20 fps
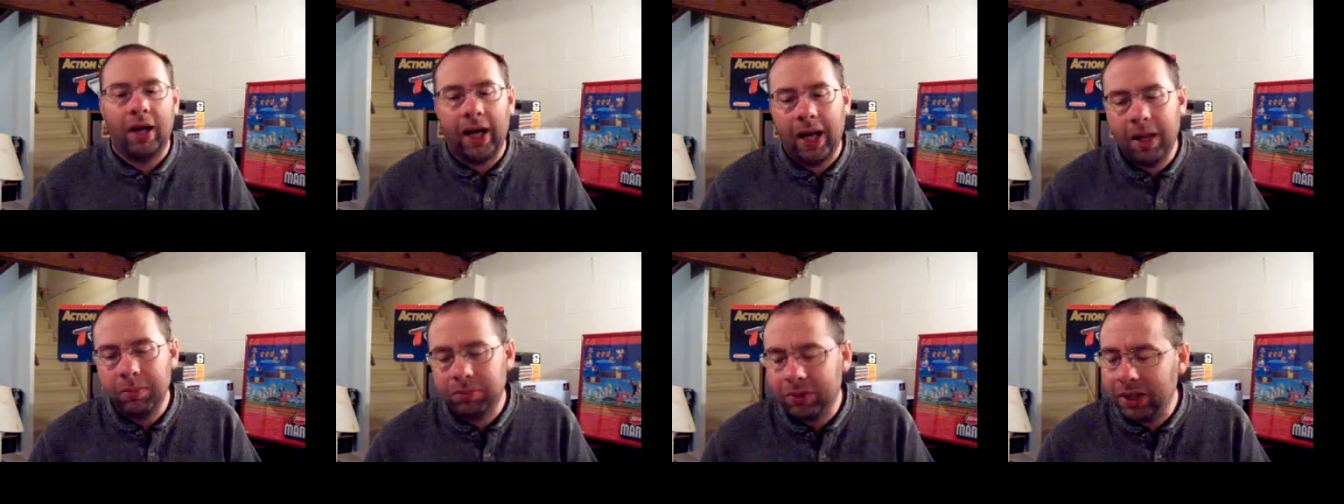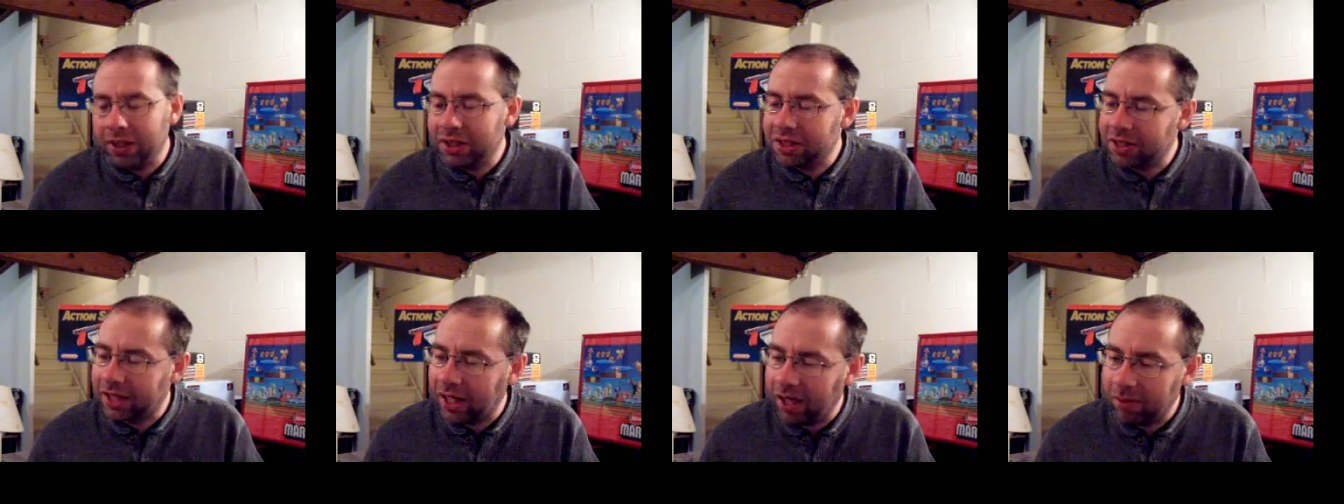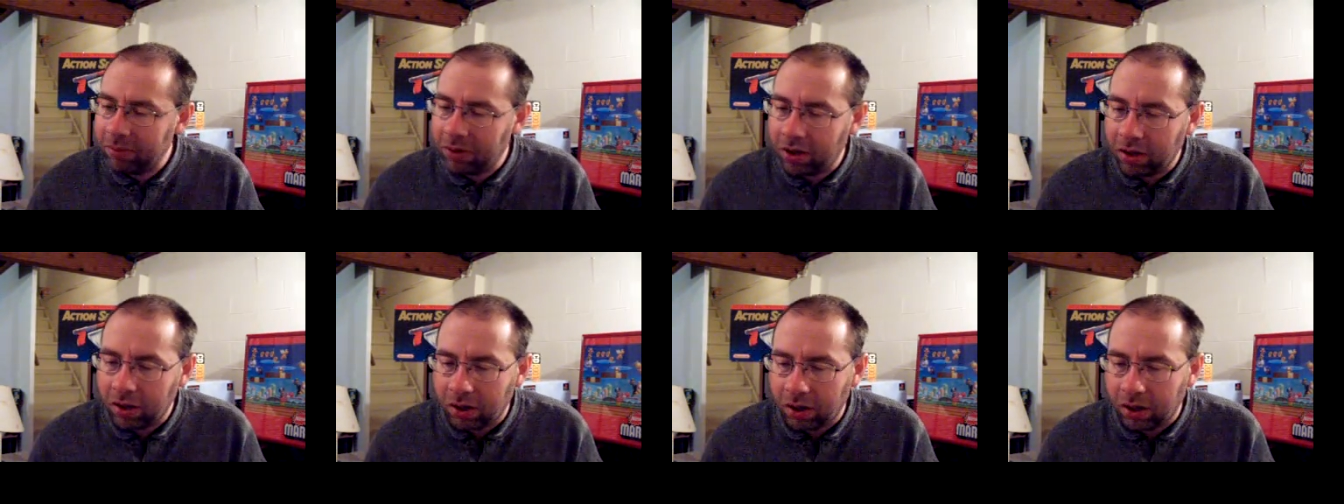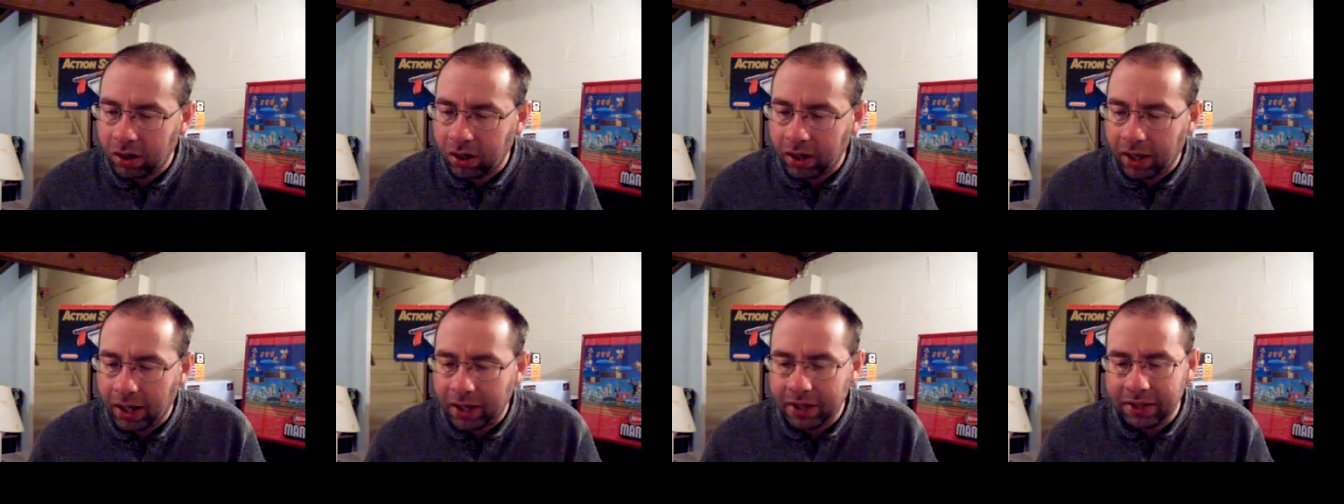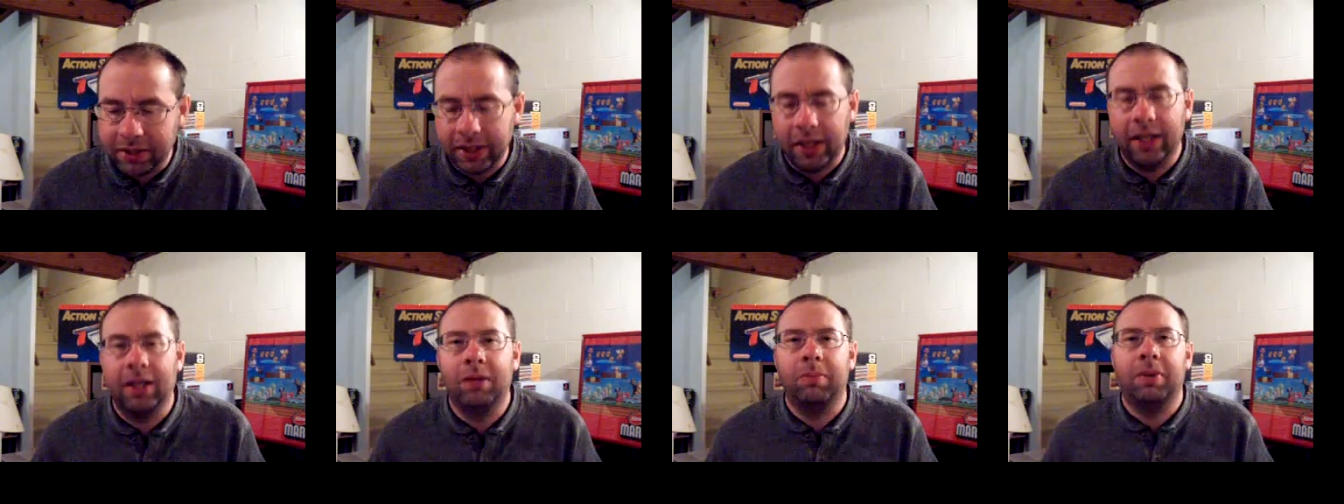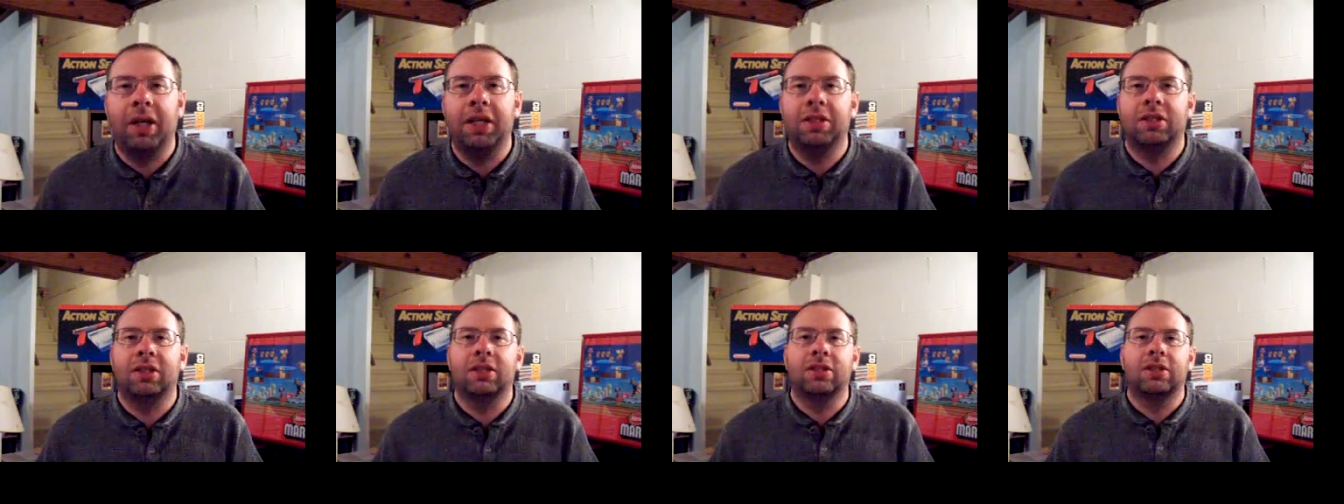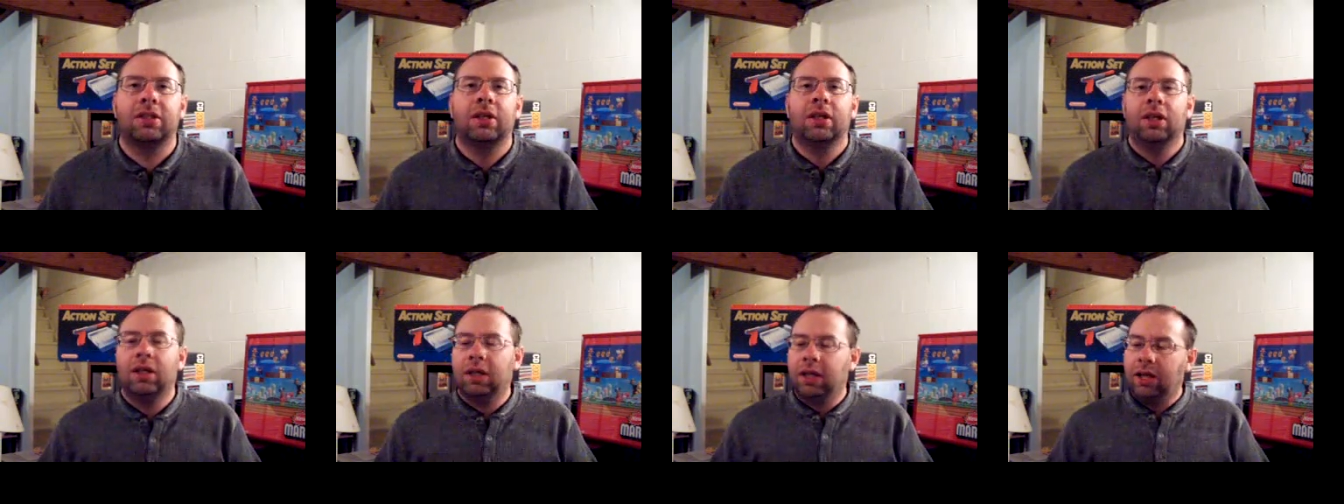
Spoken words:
I played this game on a daily basis.